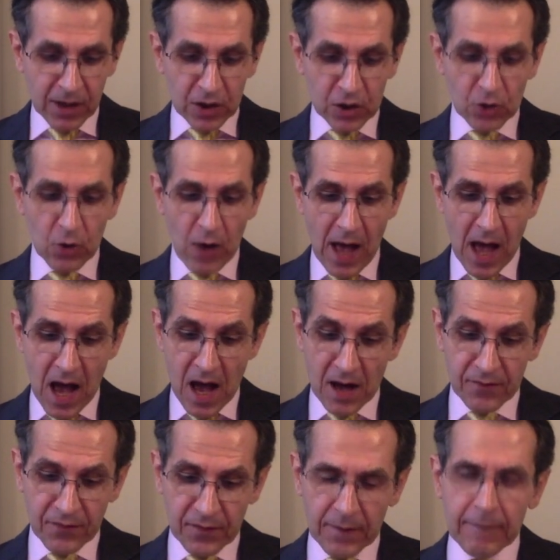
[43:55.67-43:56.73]
you
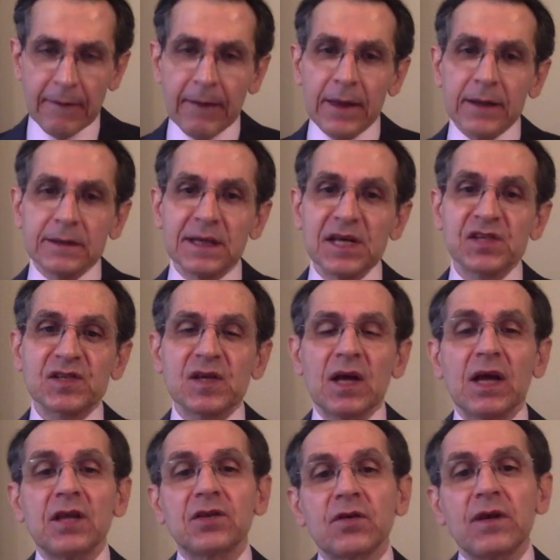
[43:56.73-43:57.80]
have this
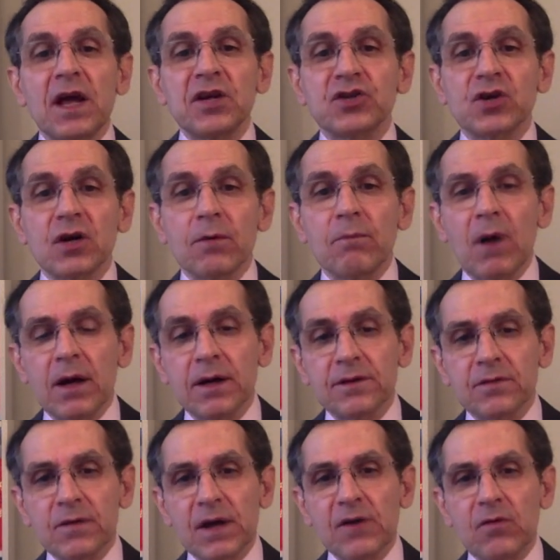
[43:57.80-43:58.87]
international
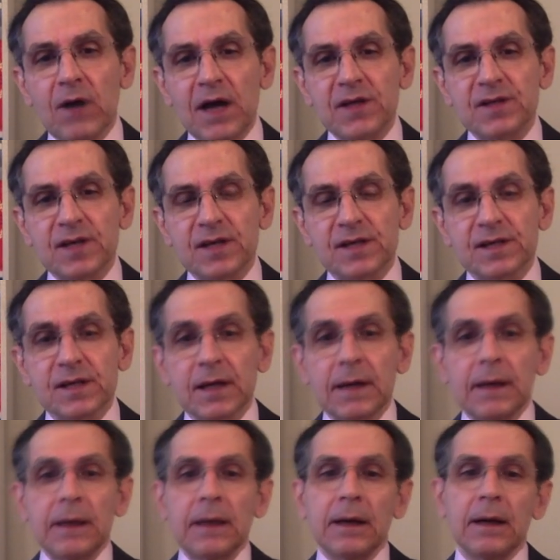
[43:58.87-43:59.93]
monetary crisis
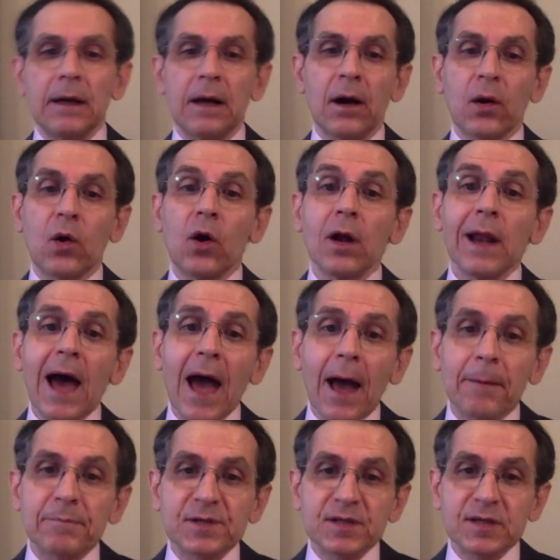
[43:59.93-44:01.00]
uh,
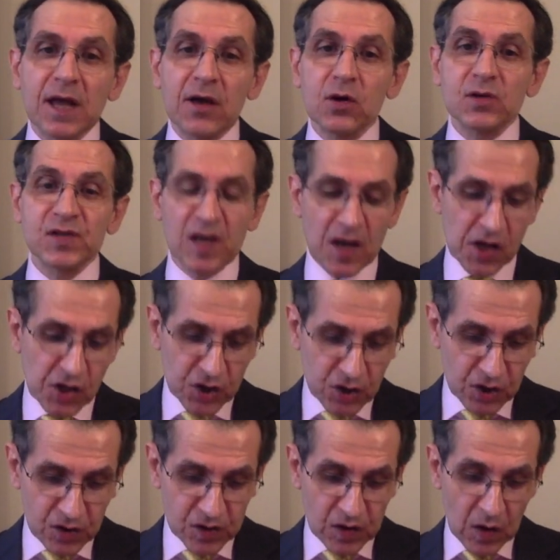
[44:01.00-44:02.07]
collapse
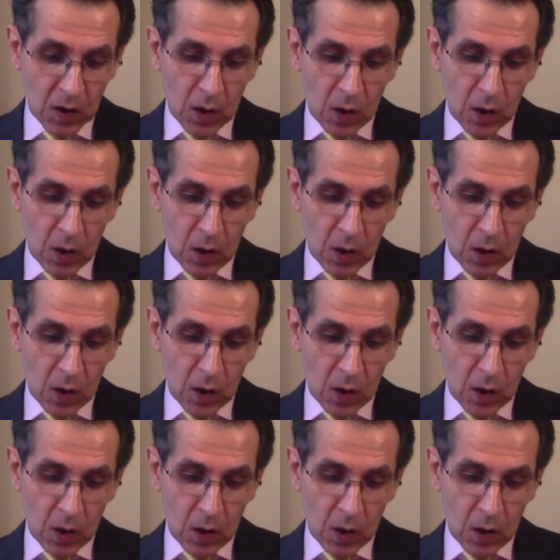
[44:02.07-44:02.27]
negotiations